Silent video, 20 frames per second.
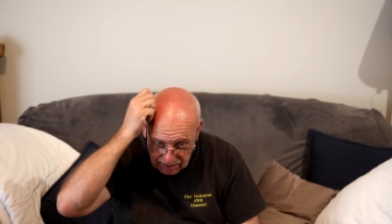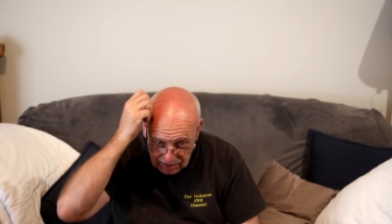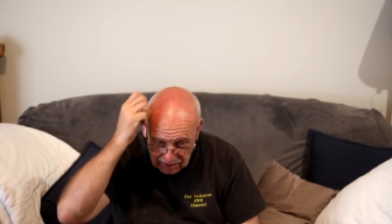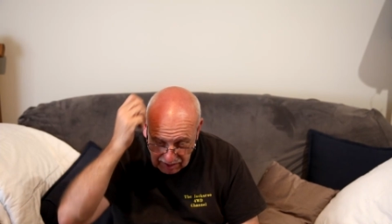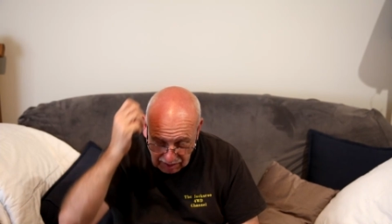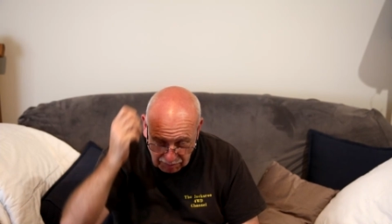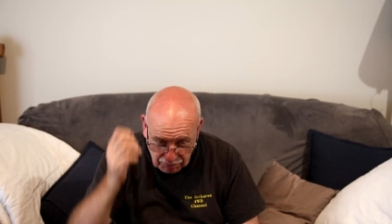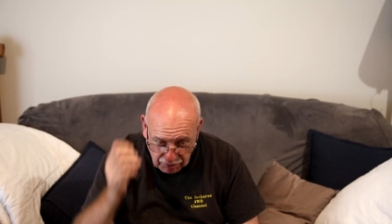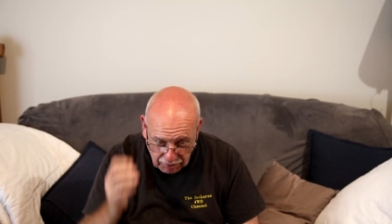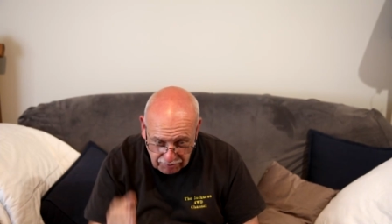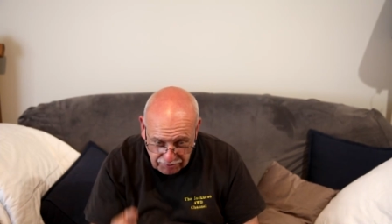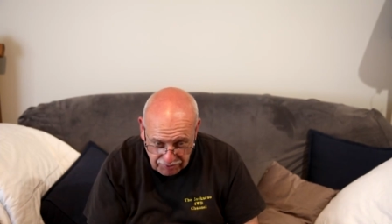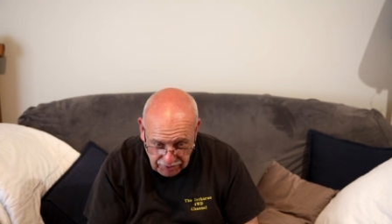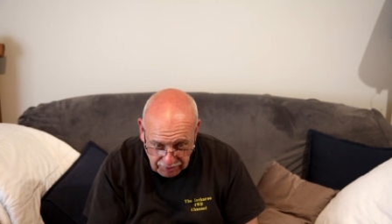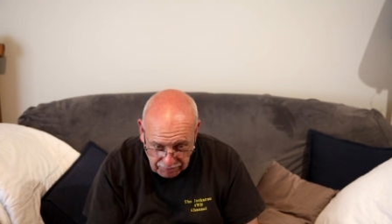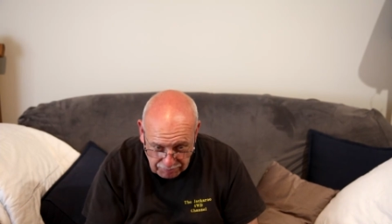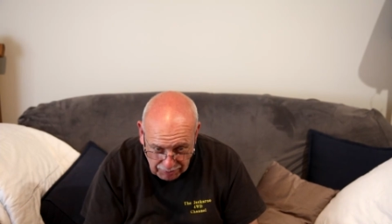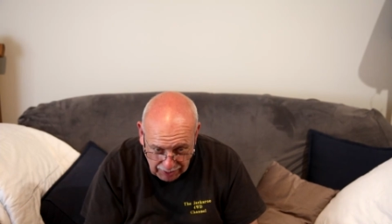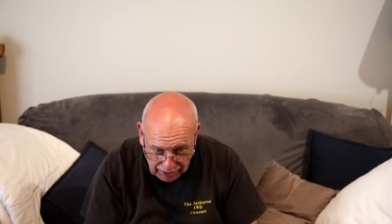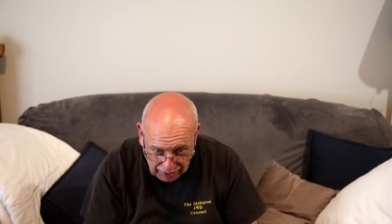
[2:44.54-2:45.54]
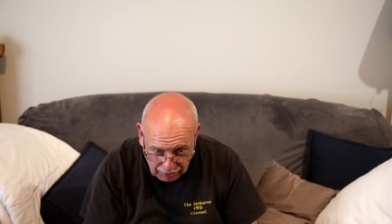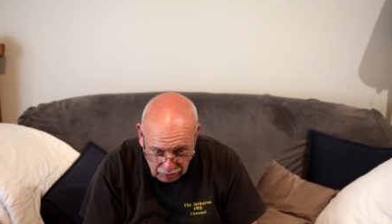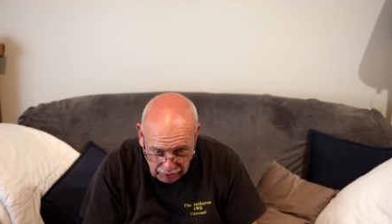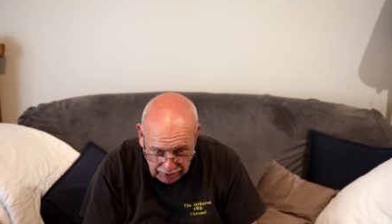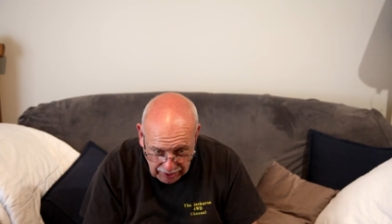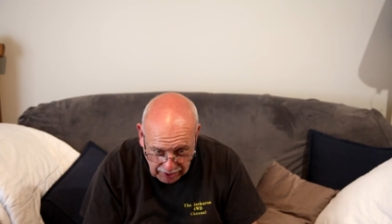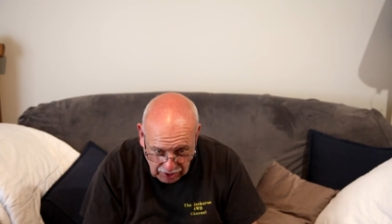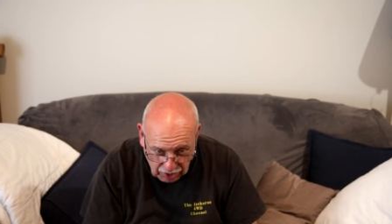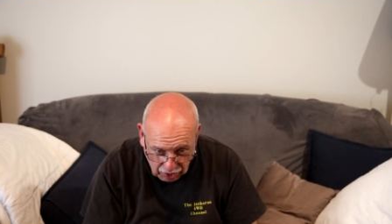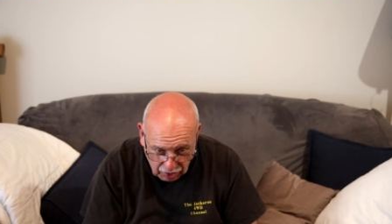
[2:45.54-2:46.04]
above the back
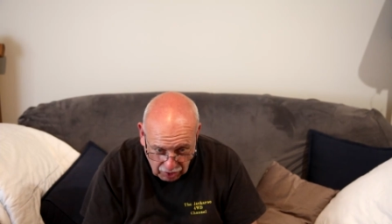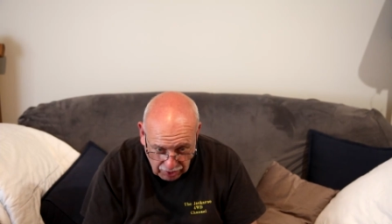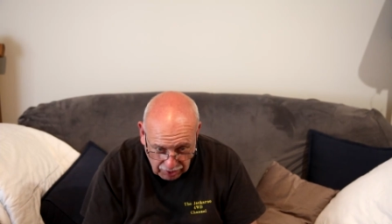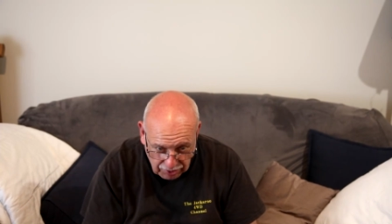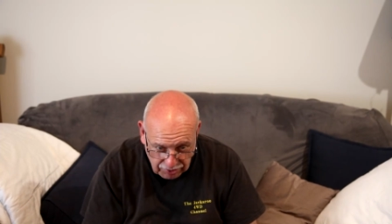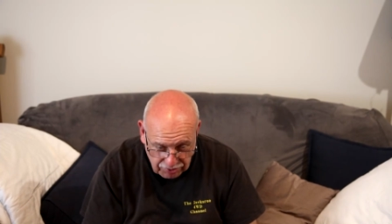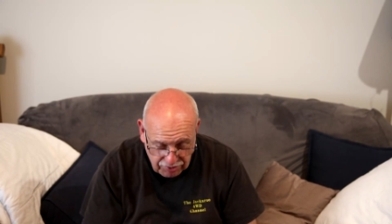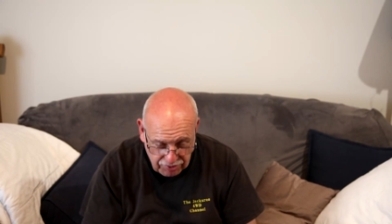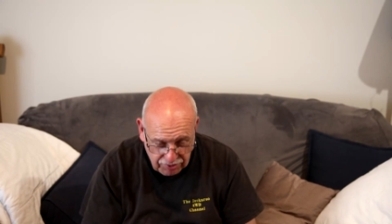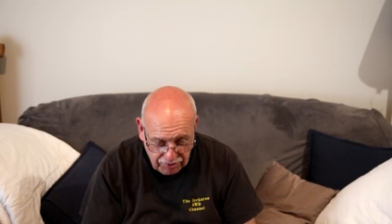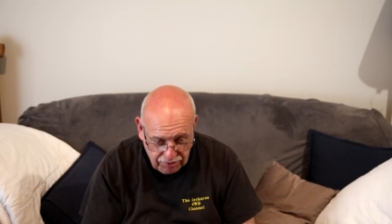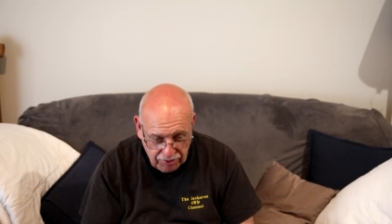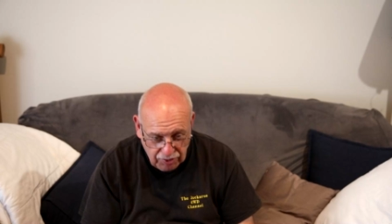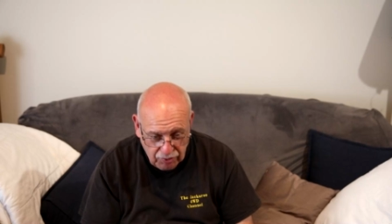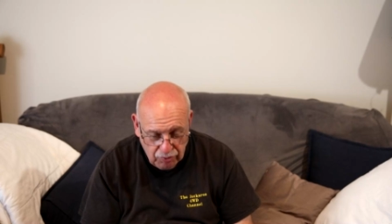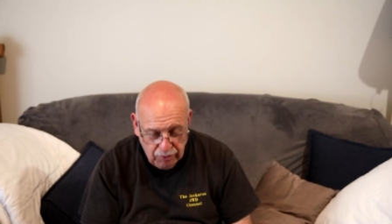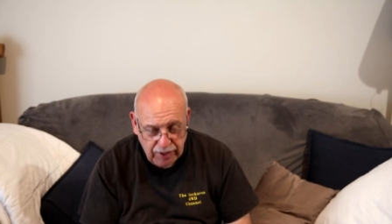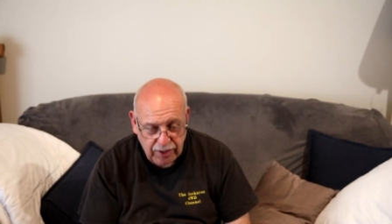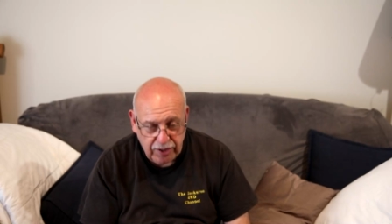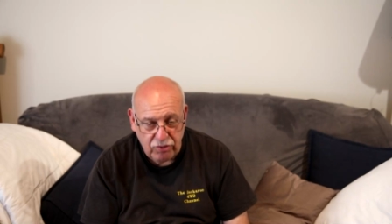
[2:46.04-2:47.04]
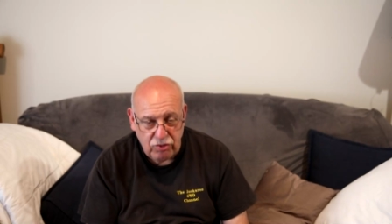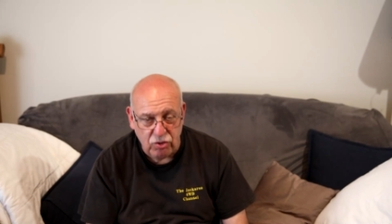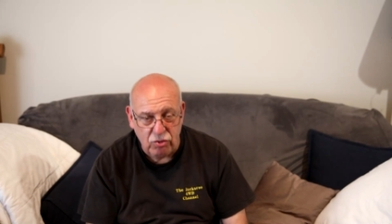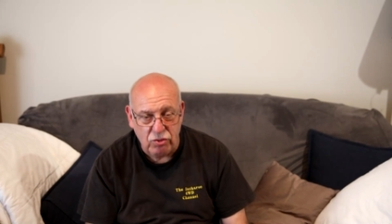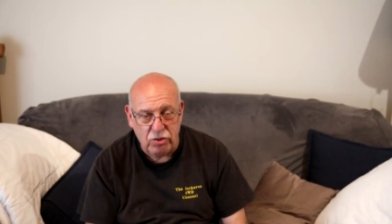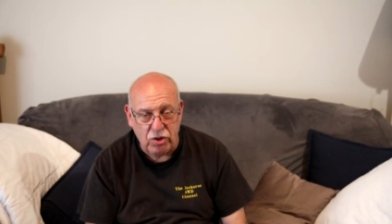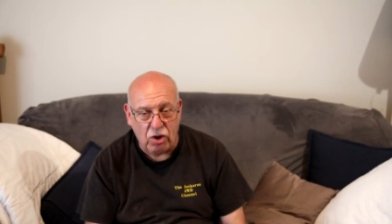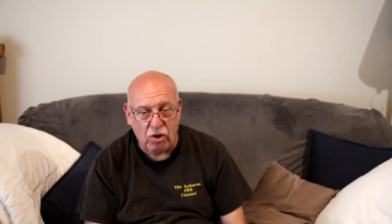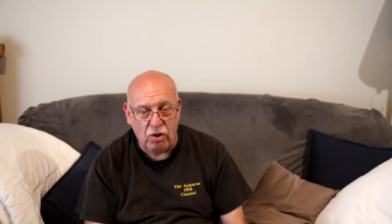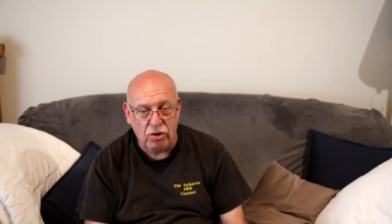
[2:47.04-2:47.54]
rear corners. The rear two
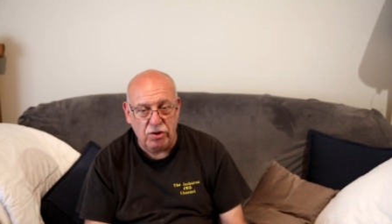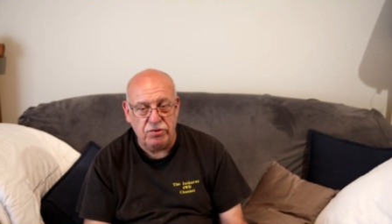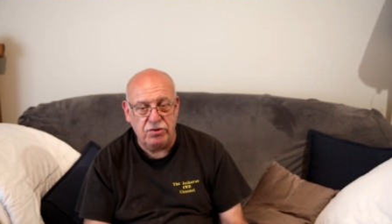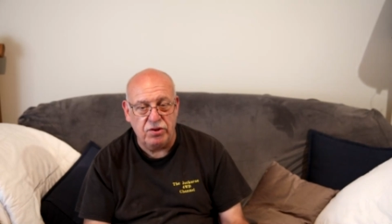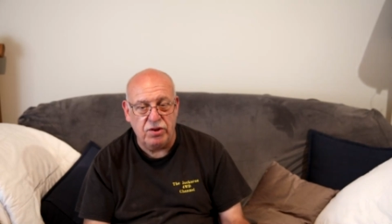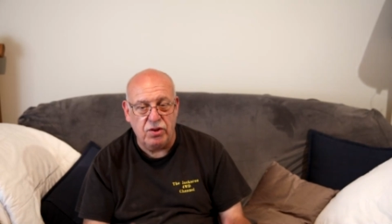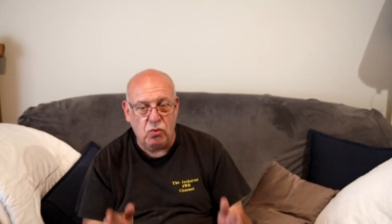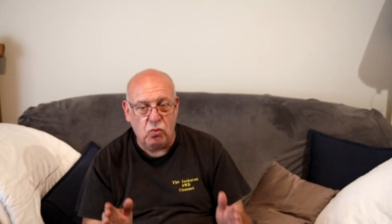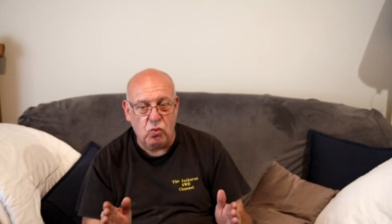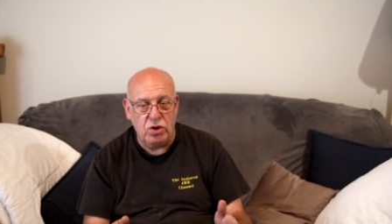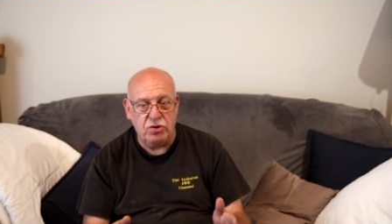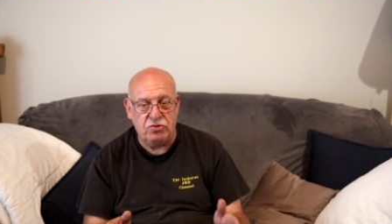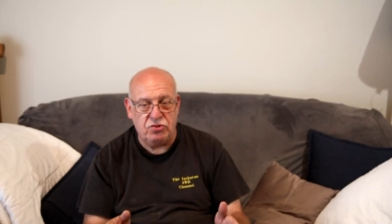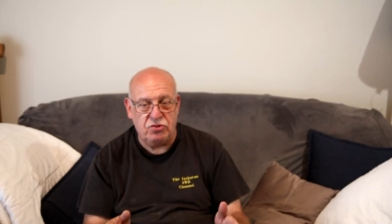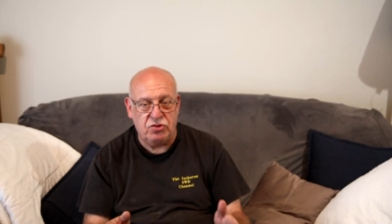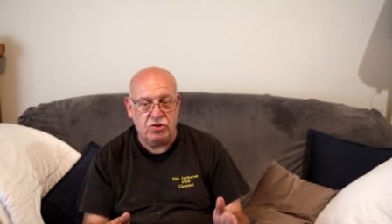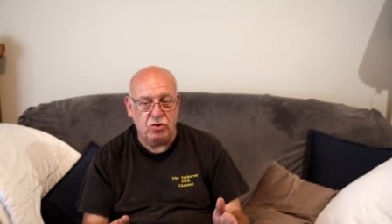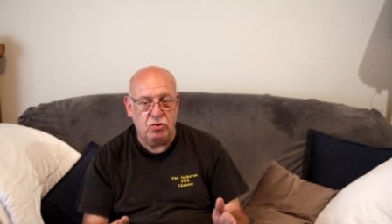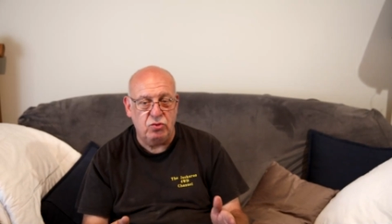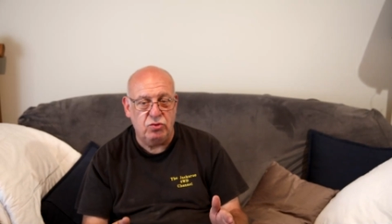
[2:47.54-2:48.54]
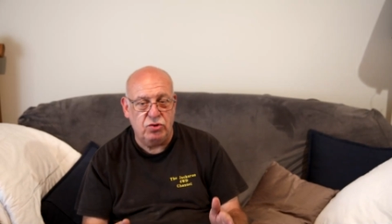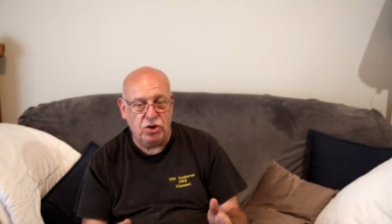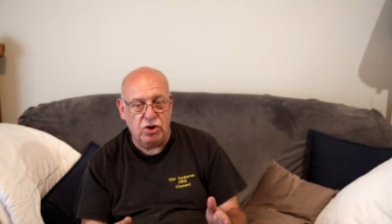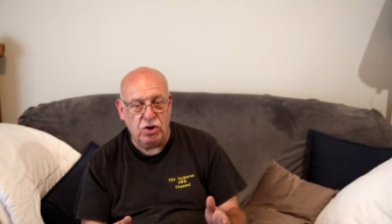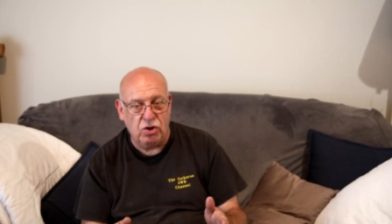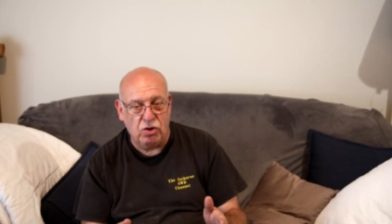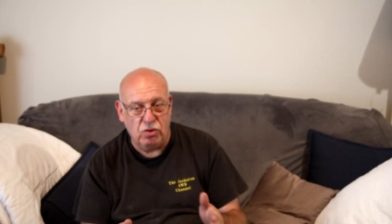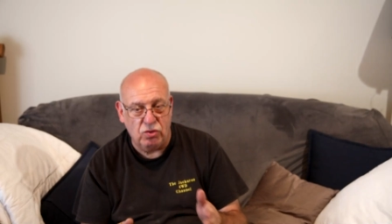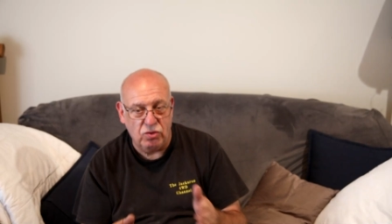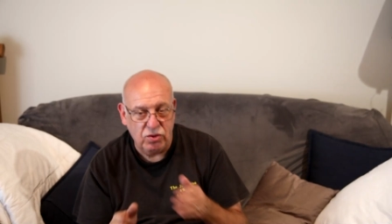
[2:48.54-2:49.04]
corners are the worst two to
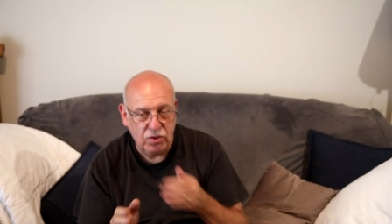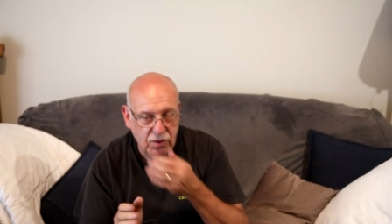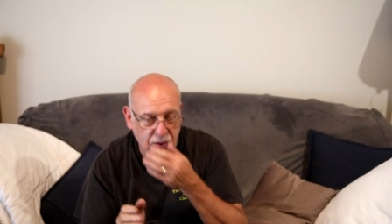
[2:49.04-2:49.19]
go.